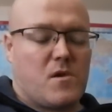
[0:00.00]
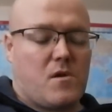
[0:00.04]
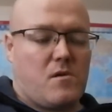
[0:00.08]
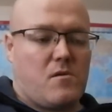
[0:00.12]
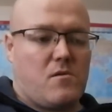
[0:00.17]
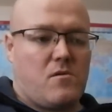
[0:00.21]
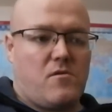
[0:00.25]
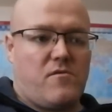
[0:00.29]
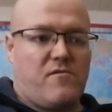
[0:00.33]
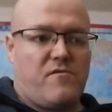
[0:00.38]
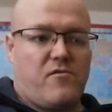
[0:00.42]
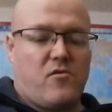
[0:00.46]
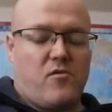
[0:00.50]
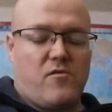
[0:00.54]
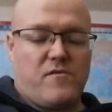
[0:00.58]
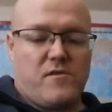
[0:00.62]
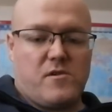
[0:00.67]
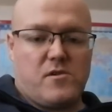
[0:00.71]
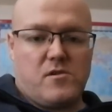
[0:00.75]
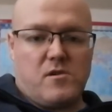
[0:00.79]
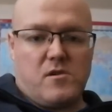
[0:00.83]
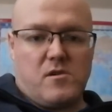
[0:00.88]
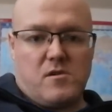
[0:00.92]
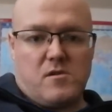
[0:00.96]
they've
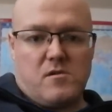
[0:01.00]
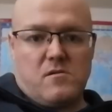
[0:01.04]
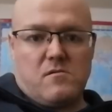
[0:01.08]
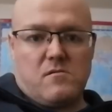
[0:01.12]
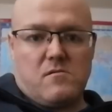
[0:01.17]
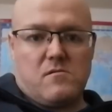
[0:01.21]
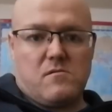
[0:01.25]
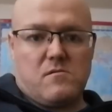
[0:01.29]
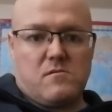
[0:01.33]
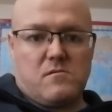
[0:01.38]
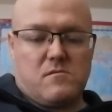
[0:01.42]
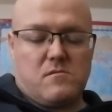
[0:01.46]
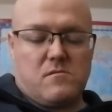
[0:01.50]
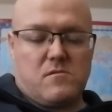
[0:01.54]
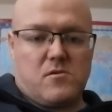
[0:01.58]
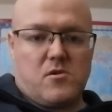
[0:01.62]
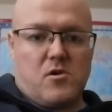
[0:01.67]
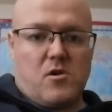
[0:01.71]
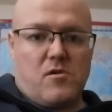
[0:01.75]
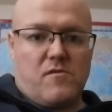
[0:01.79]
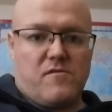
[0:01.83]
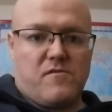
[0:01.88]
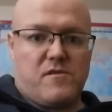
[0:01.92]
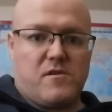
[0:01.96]
obviously
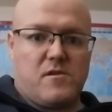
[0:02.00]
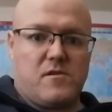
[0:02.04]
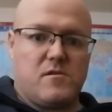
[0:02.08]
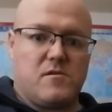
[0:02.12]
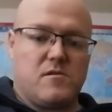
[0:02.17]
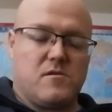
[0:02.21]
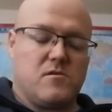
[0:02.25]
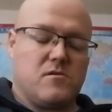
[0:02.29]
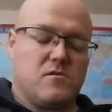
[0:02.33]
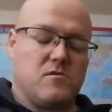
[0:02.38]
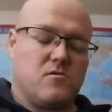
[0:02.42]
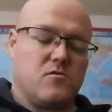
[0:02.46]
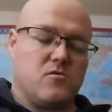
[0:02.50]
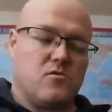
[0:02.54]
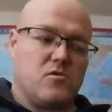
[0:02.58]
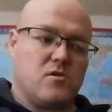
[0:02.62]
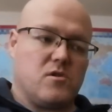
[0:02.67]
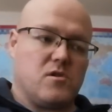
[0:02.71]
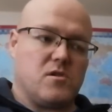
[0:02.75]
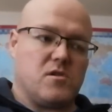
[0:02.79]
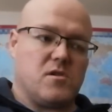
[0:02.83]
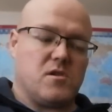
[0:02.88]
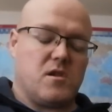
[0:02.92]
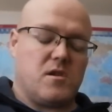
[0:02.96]
cuffed us, took
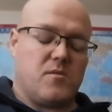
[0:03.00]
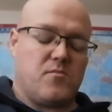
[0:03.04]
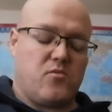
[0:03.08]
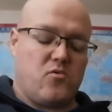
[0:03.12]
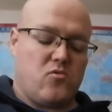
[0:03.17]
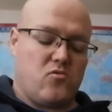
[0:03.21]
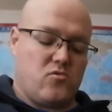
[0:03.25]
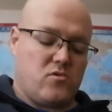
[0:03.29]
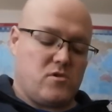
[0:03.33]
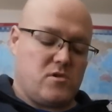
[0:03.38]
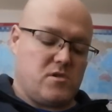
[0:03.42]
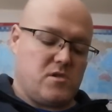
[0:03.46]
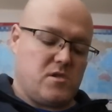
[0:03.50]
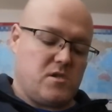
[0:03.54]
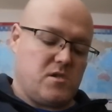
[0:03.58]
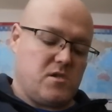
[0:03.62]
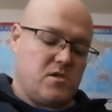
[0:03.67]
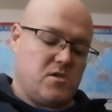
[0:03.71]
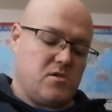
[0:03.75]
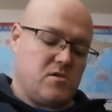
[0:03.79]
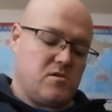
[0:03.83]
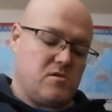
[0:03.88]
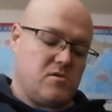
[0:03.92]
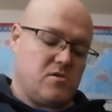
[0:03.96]
us to the police
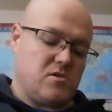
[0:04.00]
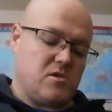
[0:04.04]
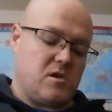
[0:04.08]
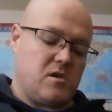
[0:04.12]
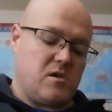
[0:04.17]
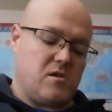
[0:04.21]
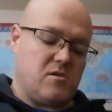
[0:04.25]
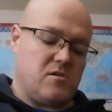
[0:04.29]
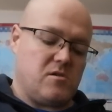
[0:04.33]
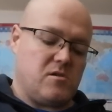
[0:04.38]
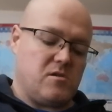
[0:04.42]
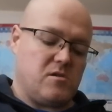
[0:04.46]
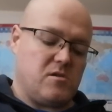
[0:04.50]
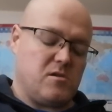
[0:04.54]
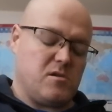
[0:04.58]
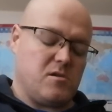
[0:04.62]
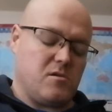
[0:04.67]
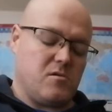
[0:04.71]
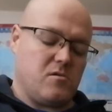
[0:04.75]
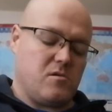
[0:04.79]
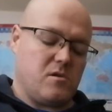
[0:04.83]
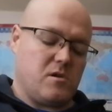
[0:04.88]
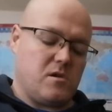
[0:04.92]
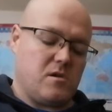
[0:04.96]
station, charged us and
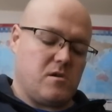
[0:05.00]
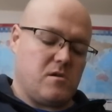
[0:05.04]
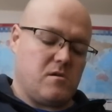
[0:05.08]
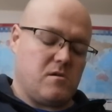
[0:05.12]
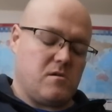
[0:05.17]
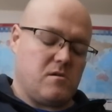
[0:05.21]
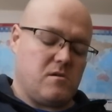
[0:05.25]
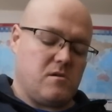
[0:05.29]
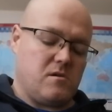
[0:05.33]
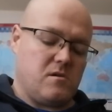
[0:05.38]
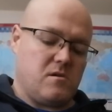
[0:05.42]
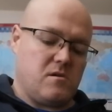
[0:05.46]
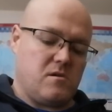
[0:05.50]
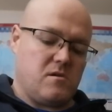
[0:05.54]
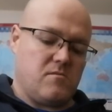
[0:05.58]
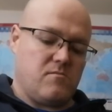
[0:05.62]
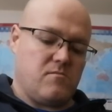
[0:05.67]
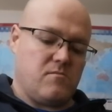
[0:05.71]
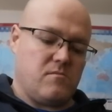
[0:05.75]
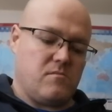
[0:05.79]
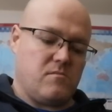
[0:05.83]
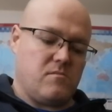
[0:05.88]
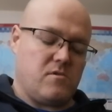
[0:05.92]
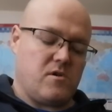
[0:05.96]
all that.
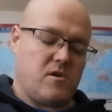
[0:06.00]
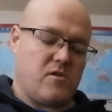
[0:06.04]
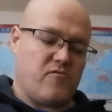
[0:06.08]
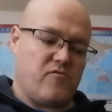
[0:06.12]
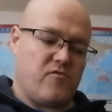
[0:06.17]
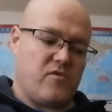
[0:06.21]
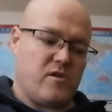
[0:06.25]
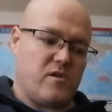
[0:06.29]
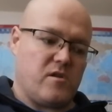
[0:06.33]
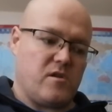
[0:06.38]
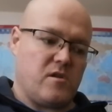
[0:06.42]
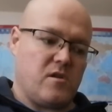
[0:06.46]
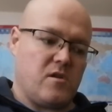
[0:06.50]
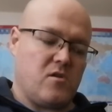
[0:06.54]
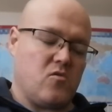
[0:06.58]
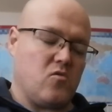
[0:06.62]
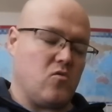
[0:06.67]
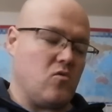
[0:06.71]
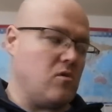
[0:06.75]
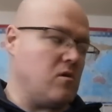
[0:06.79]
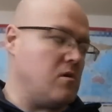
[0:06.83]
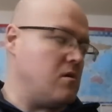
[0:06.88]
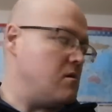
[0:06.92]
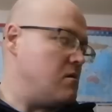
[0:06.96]
I've went to
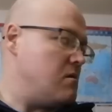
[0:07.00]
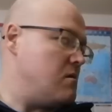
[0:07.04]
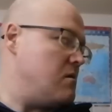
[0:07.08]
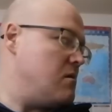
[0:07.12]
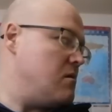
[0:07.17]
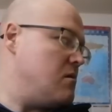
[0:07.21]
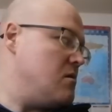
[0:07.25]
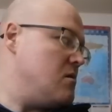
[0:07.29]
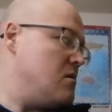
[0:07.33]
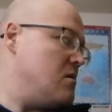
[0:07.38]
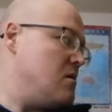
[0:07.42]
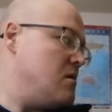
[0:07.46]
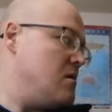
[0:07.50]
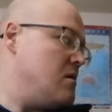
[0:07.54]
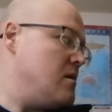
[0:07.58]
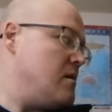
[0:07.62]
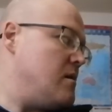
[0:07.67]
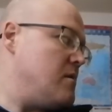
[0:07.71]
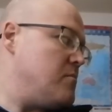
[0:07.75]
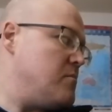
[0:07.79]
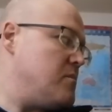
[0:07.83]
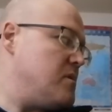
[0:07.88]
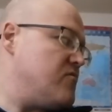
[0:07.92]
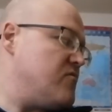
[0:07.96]
court
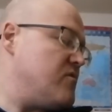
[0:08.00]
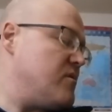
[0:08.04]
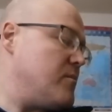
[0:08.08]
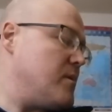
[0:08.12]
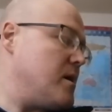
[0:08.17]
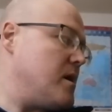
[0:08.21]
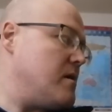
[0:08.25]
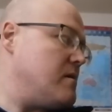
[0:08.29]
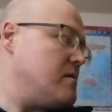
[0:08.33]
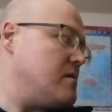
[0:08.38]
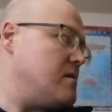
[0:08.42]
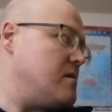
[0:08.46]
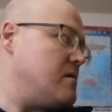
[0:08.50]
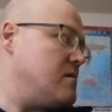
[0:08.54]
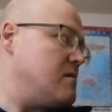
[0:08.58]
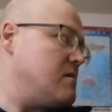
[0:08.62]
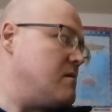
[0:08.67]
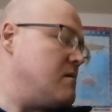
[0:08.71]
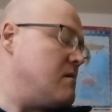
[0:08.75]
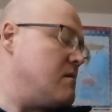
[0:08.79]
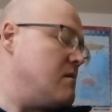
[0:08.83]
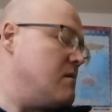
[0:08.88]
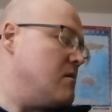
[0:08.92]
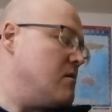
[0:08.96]
and been remanded.
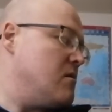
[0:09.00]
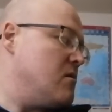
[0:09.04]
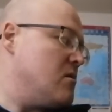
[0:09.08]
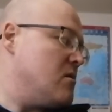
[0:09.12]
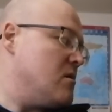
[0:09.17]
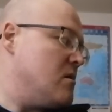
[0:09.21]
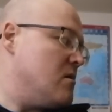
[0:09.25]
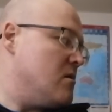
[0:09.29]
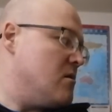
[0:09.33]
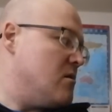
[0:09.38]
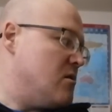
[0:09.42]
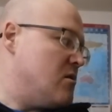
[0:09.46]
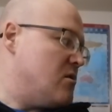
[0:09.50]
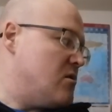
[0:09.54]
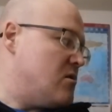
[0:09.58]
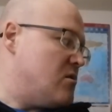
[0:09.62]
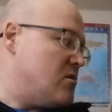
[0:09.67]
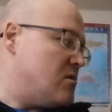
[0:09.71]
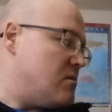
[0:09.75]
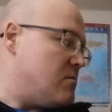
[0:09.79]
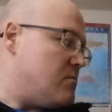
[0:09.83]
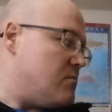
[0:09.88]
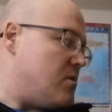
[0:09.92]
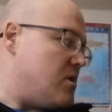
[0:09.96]

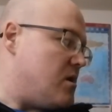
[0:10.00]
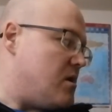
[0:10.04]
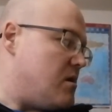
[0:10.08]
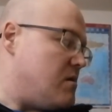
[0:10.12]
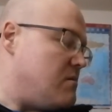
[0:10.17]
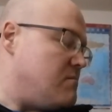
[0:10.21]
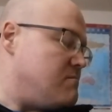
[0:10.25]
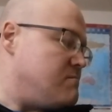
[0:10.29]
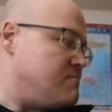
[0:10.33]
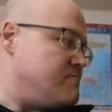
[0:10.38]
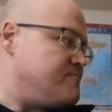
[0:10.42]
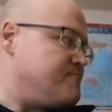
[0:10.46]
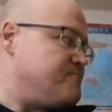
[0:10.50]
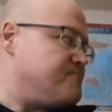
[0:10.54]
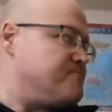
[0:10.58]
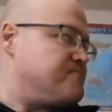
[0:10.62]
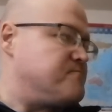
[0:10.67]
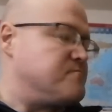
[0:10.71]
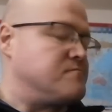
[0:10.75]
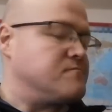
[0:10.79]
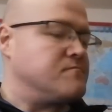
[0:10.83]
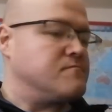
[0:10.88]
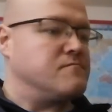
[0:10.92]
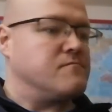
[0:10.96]
But
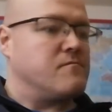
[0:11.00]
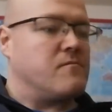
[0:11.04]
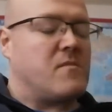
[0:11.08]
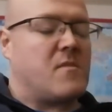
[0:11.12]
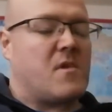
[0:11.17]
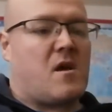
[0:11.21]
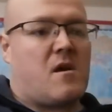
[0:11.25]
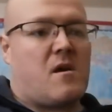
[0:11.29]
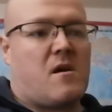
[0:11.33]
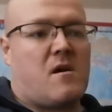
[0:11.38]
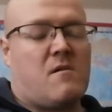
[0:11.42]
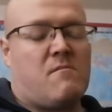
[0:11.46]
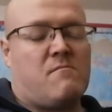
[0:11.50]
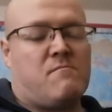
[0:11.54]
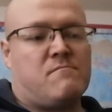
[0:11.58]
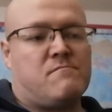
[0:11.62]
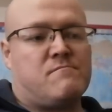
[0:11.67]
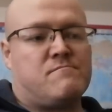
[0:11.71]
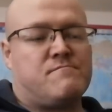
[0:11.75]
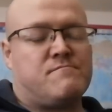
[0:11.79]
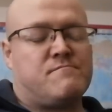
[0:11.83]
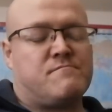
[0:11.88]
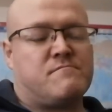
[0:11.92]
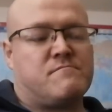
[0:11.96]

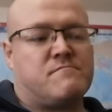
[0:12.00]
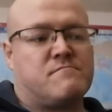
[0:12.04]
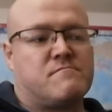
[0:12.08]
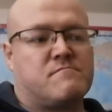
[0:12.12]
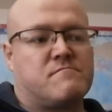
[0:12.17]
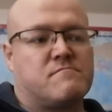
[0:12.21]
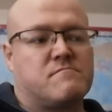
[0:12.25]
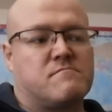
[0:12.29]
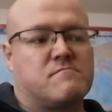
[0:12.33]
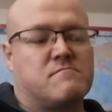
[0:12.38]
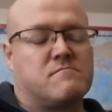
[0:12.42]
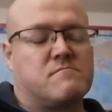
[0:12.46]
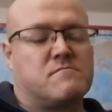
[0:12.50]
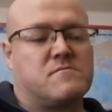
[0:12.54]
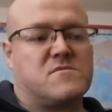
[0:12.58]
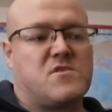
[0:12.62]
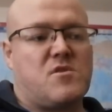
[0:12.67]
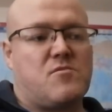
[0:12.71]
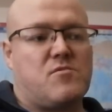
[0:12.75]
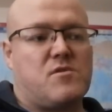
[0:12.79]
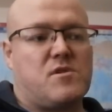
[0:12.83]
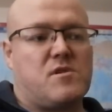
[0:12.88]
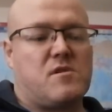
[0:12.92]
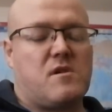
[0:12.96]

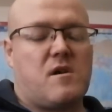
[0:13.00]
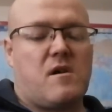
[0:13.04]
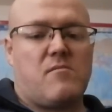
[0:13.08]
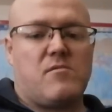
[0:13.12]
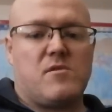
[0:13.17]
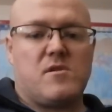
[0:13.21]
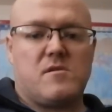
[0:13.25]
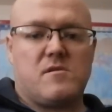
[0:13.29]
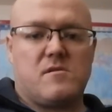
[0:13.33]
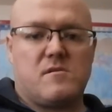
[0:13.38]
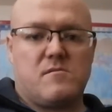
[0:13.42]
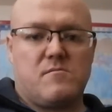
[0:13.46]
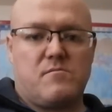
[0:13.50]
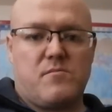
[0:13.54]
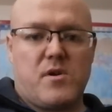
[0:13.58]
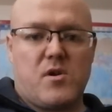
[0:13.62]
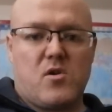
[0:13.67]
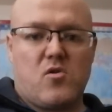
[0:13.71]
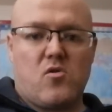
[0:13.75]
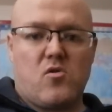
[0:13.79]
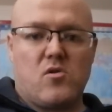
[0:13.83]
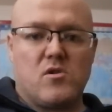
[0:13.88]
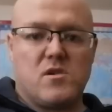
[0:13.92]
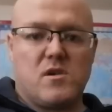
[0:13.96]
because
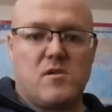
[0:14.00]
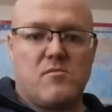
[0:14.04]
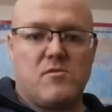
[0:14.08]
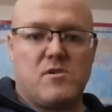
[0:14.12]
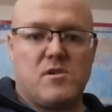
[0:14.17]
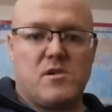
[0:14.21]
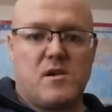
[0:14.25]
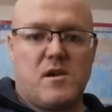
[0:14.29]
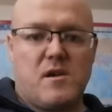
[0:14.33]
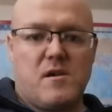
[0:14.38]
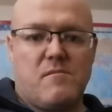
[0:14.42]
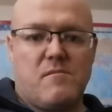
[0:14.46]
I was